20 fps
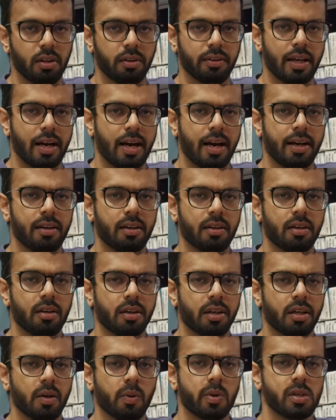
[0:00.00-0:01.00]
that
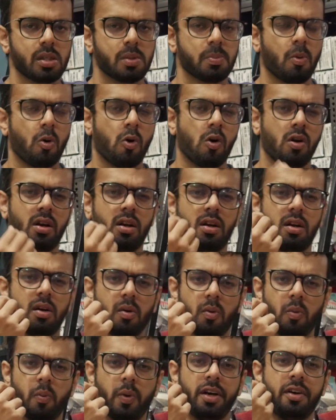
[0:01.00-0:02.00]
give a small
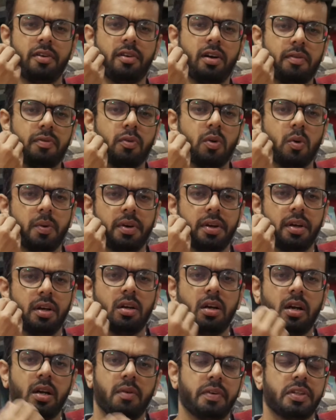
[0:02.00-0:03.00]
wind draft over
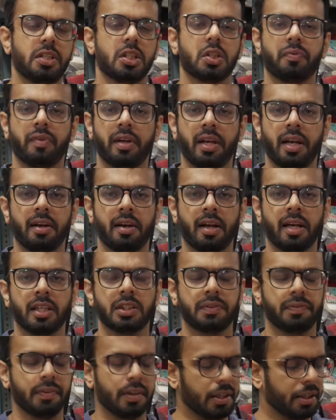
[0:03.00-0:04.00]
here, and which is very
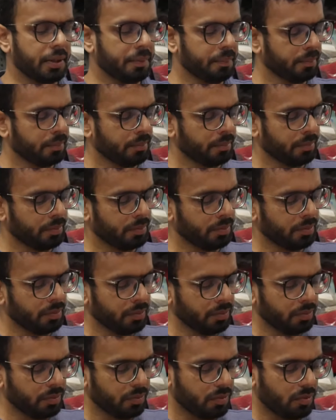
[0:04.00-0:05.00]
nice feeling.
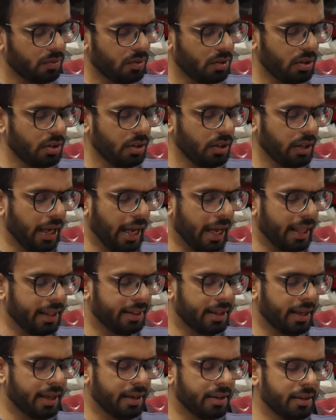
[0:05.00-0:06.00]

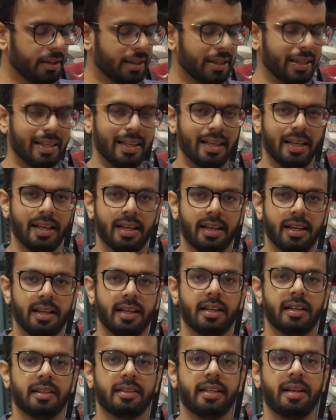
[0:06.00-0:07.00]
And then
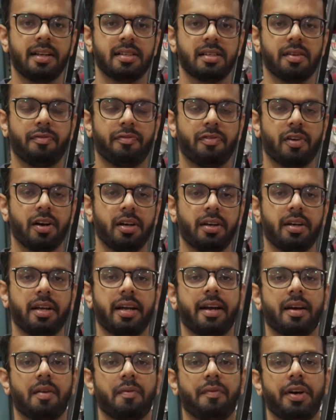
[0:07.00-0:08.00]
there is a front
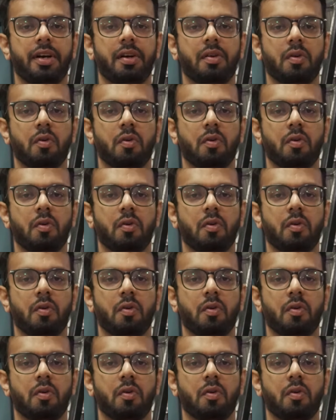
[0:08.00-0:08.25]
air vent